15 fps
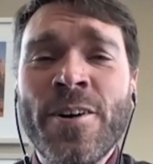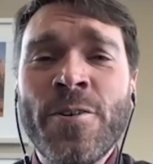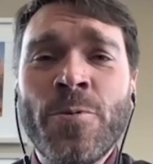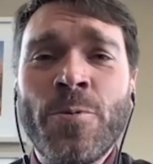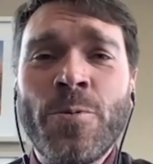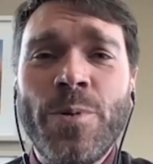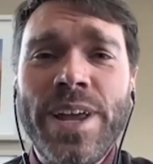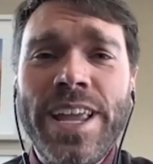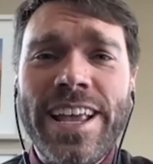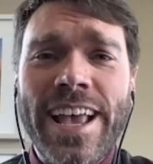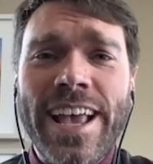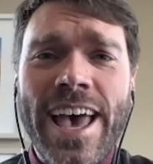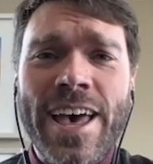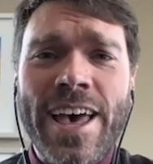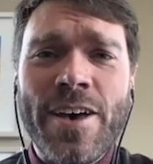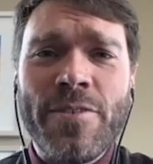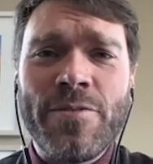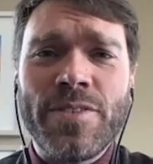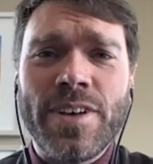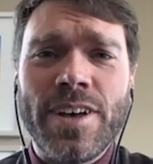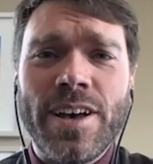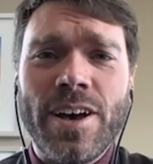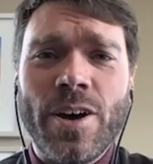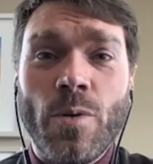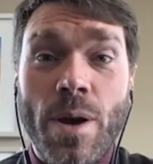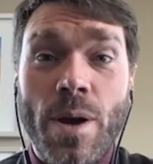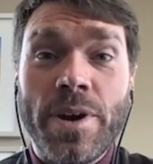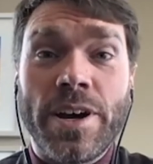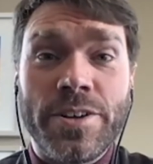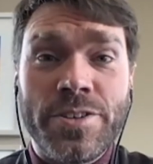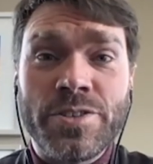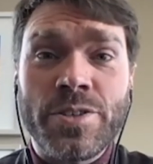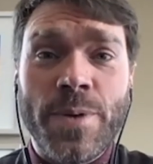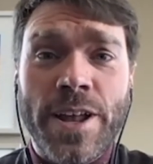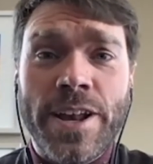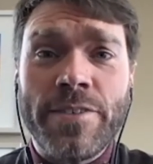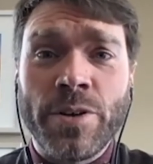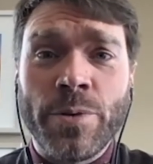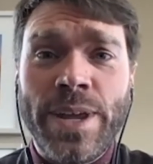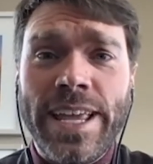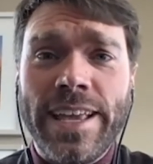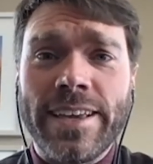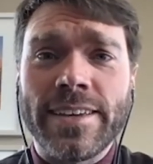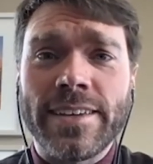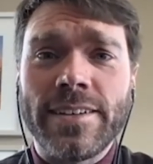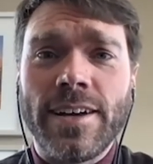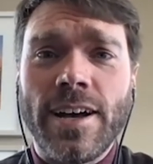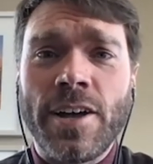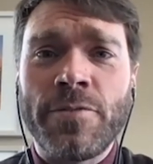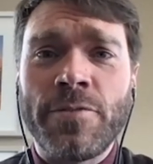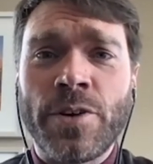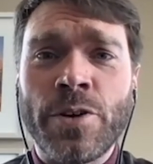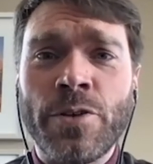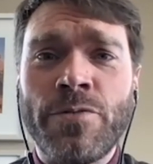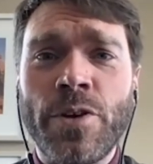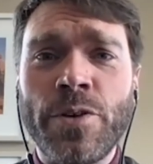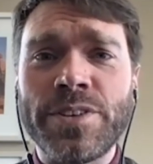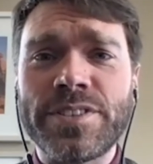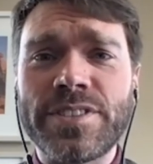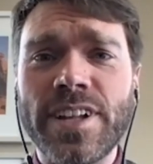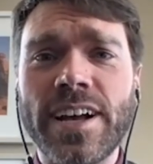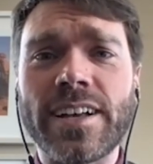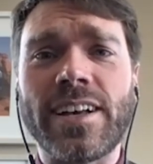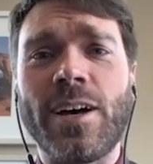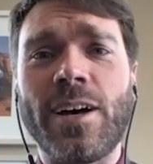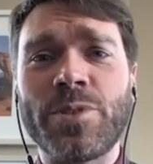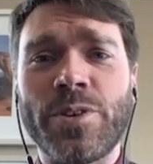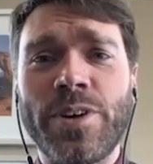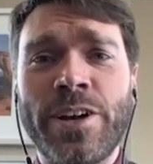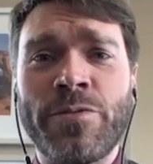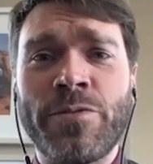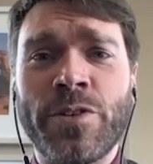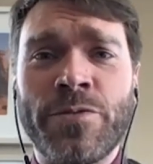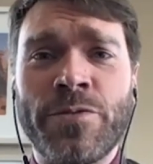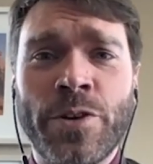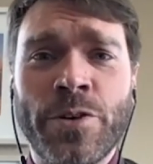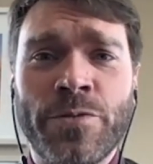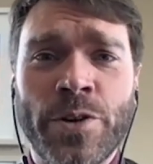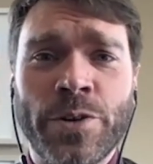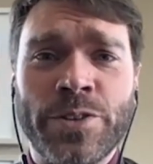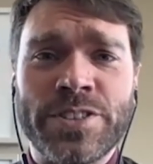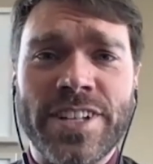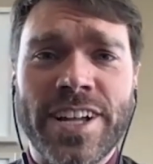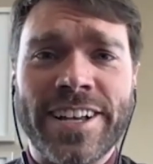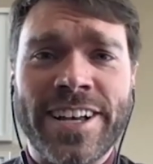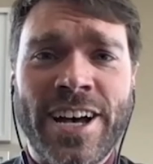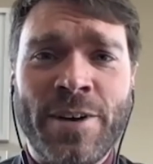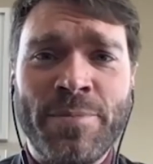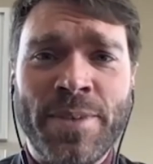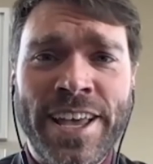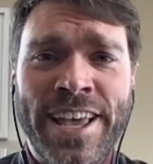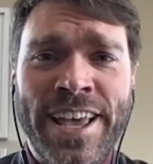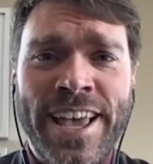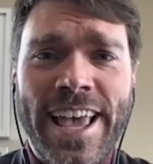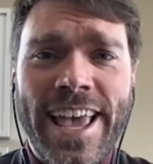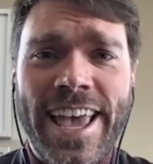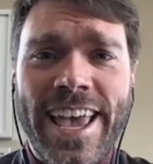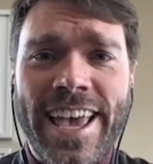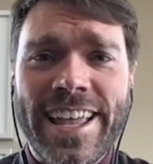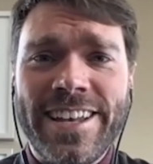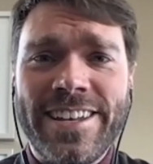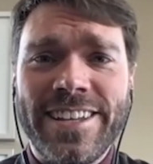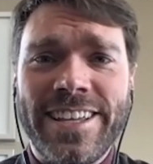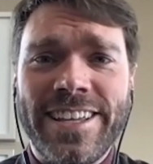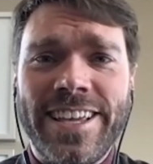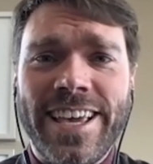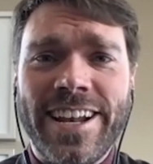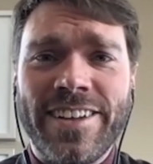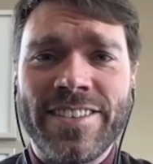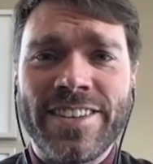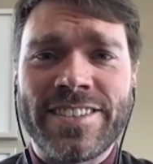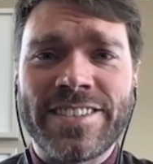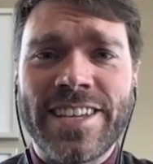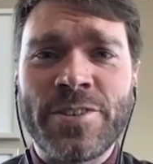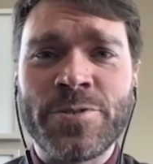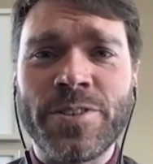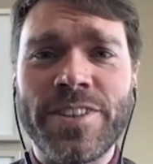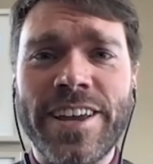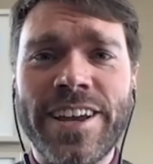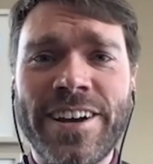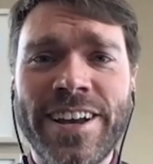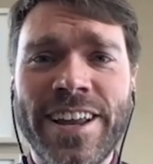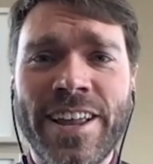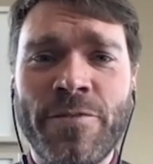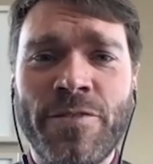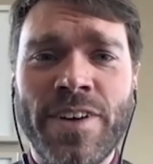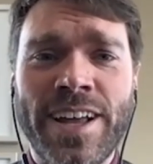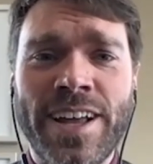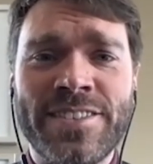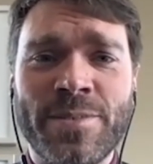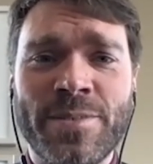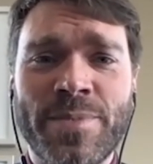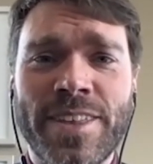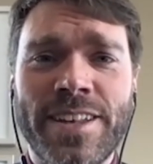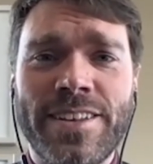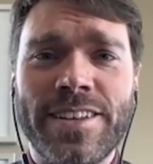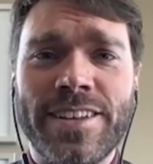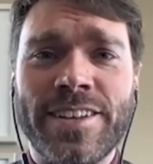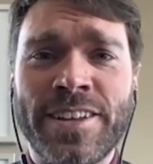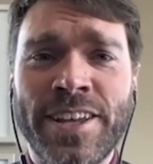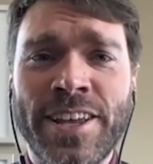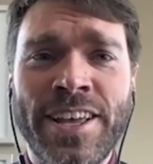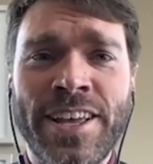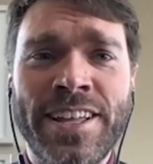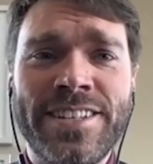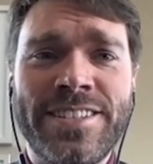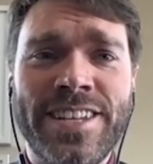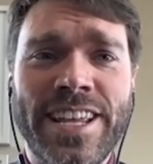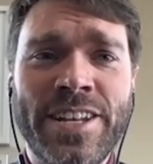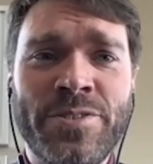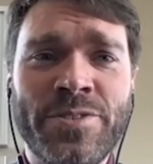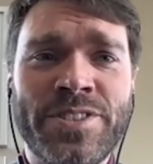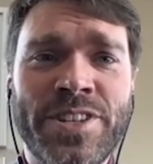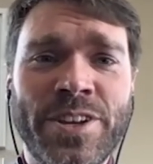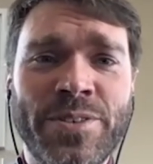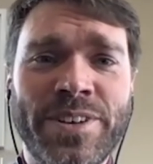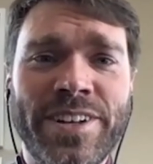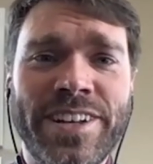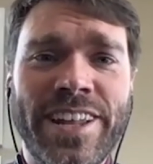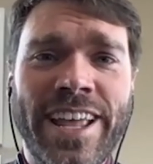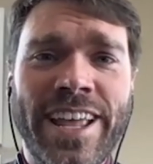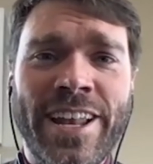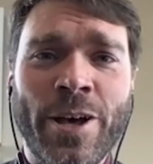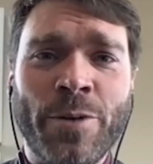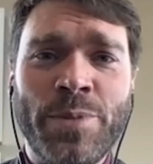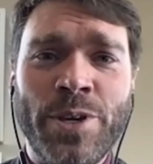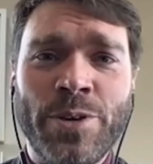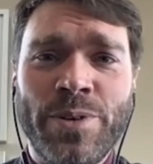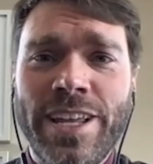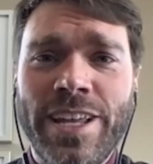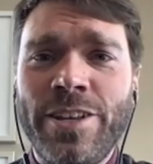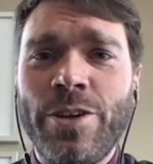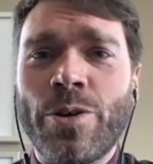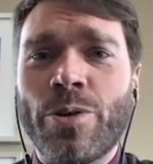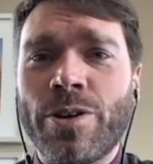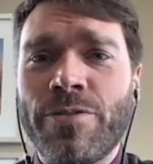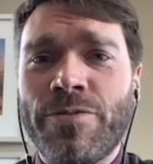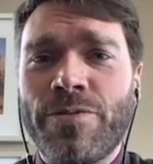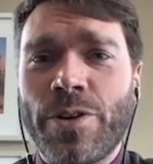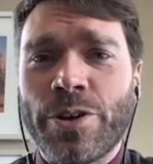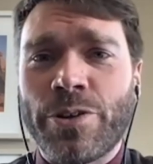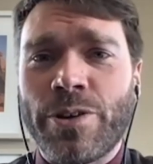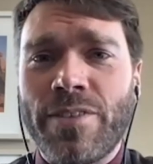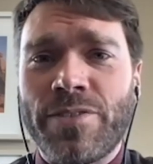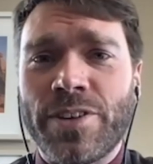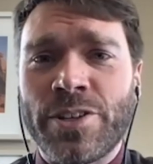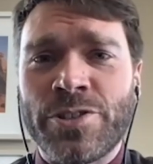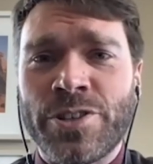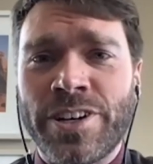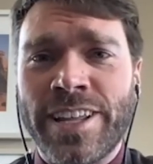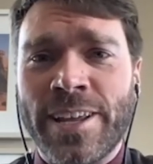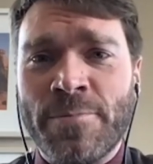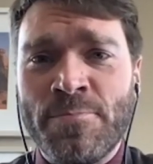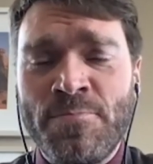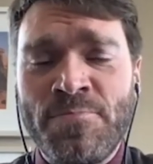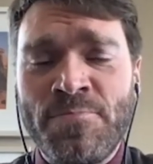We have a webinar just about every week on photofocus.com. So head over to photofocus.com and get on the schedule there and find something to, to interest you and, and help you in your photographic journey.